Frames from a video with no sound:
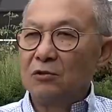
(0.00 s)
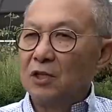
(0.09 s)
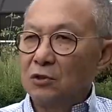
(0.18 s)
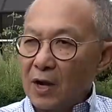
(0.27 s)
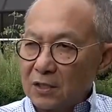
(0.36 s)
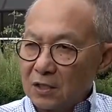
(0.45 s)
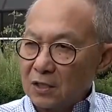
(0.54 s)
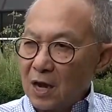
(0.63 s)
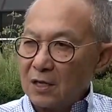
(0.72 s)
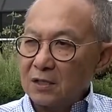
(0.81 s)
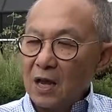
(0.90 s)
You need to
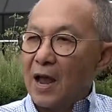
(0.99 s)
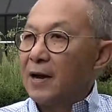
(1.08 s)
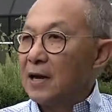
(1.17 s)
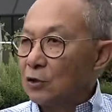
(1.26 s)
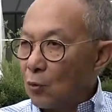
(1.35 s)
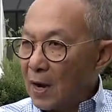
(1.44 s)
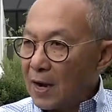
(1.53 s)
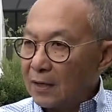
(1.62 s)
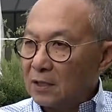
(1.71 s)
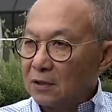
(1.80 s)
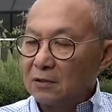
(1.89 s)
exercise, and that's
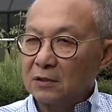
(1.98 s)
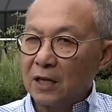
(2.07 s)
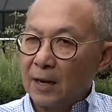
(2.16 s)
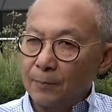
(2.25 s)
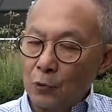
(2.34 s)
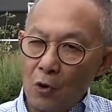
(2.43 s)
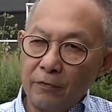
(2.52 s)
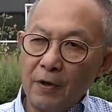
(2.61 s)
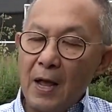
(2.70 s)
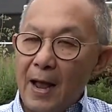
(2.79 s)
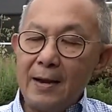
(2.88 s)
why I take up golf.
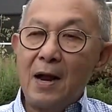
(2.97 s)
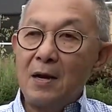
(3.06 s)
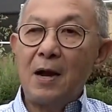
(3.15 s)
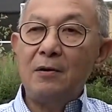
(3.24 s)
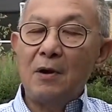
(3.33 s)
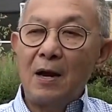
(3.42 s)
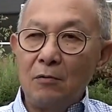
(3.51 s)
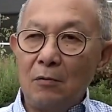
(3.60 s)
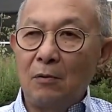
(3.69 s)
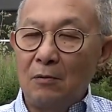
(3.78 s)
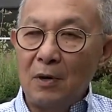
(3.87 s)
And
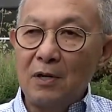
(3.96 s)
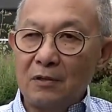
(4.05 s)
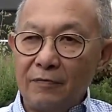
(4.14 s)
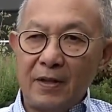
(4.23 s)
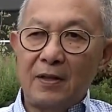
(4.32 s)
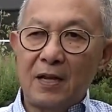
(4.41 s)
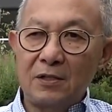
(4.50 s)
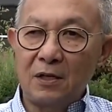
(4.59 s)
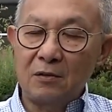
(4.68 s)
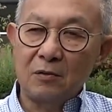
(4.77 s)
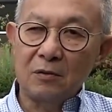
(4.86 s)
one of the
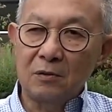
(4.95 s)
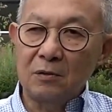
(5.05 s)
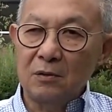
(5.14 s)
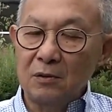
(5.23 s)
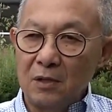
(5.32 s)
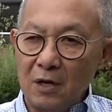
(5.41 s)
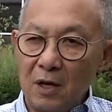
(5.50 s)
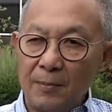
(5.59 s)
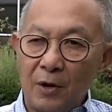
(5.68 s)
fantastic thing